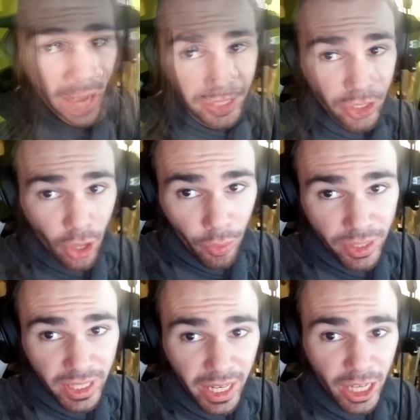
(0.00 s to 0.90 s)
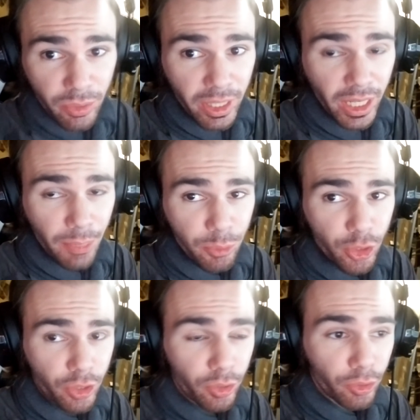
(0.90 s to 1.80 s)
is always the case when it comes
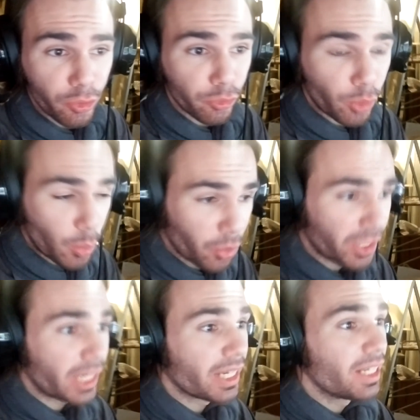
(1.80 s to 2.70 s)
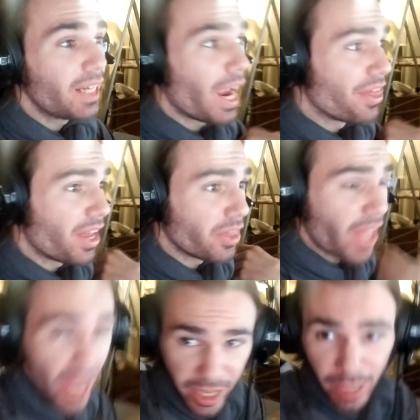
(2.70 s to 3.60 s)
to recording and then the
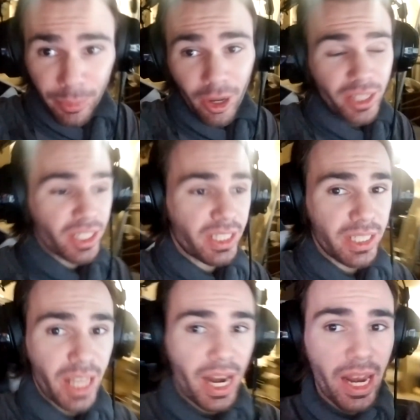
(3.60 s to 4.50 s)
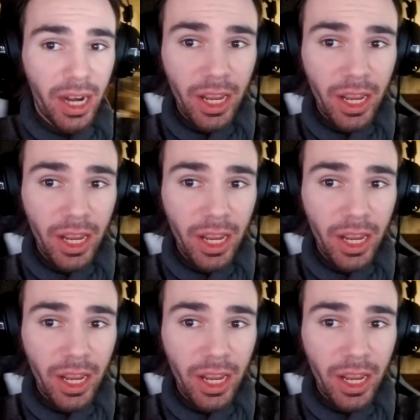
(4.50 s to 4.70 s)
editing process, is that editing